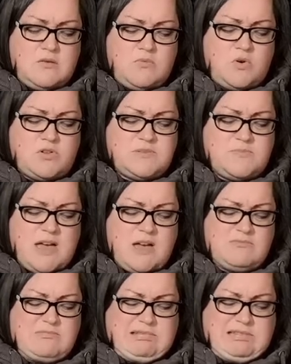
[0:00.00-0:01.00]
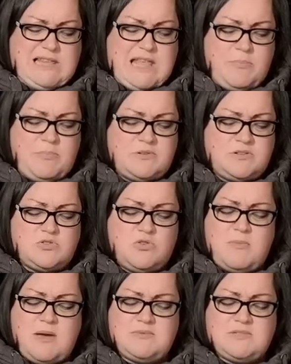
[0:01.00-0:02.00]
What about leopards or
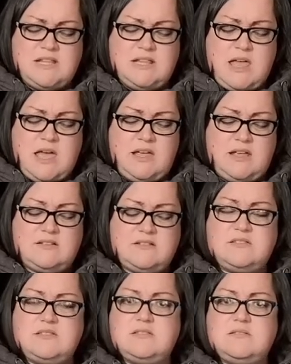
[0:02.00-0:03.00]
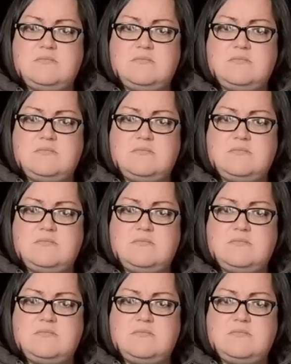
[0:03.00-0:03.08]
mountain lions?